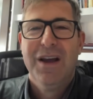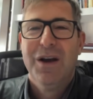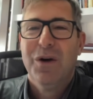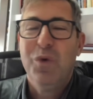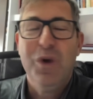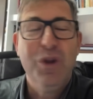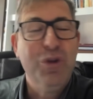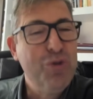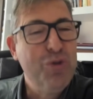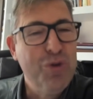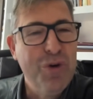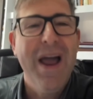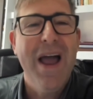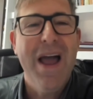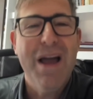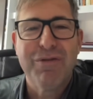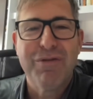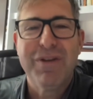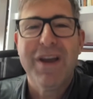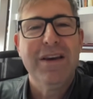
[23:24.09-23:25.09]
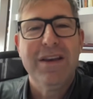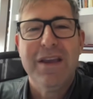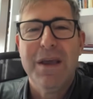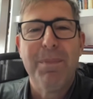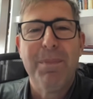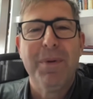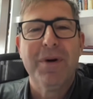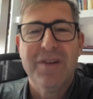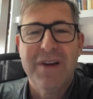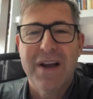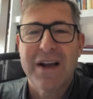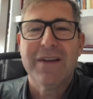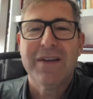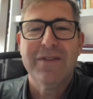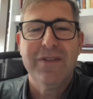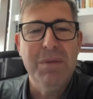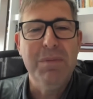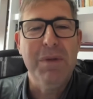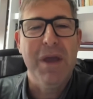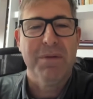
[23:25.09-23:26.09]
We do have gatekeepers in
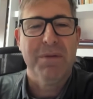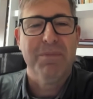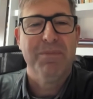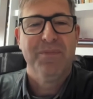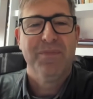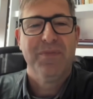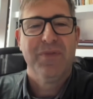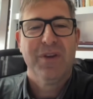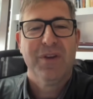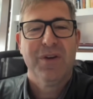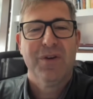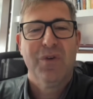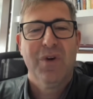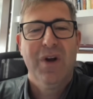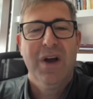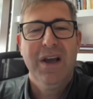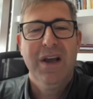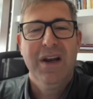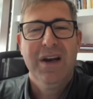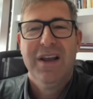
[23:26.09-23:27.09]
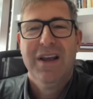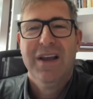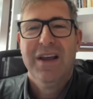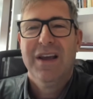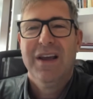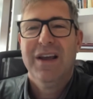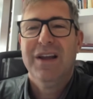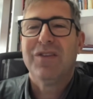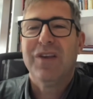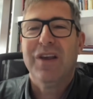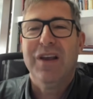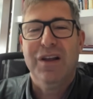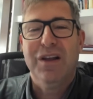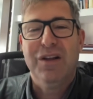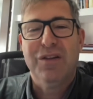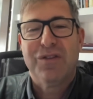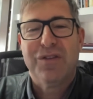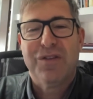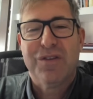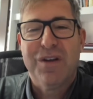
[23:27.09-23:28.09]
academia, right?
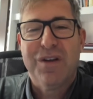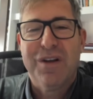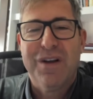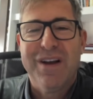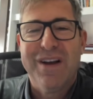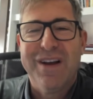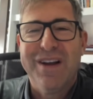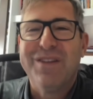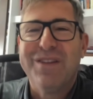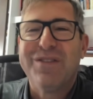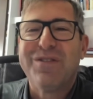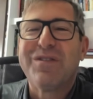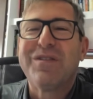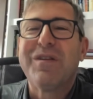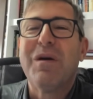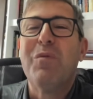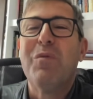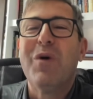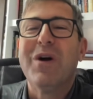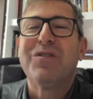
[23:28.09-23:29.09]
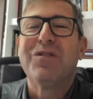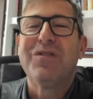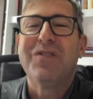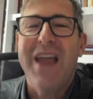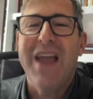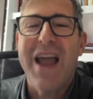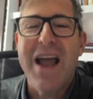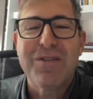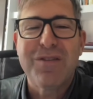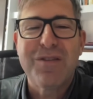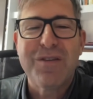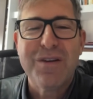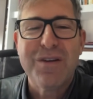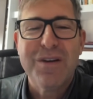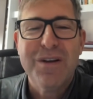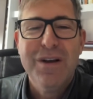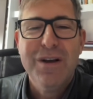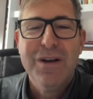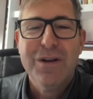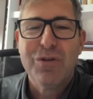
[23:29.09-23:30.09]
It's someone's task
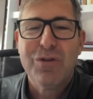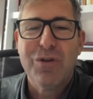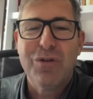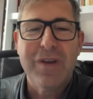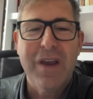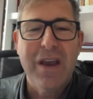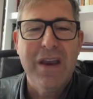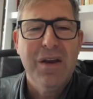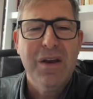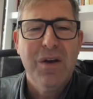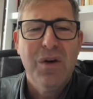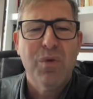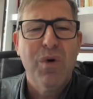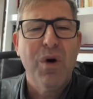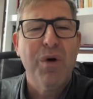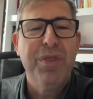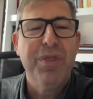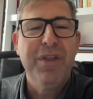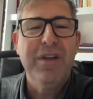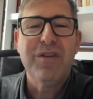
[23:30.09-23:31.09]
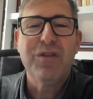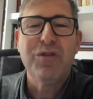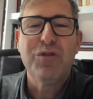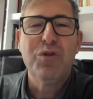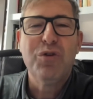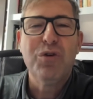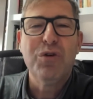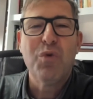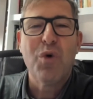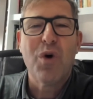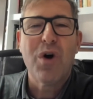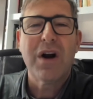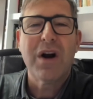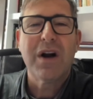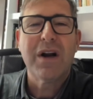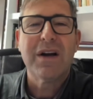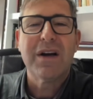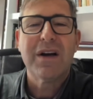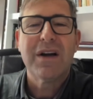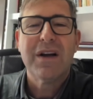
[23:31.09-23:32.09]
to say, well, this is good work.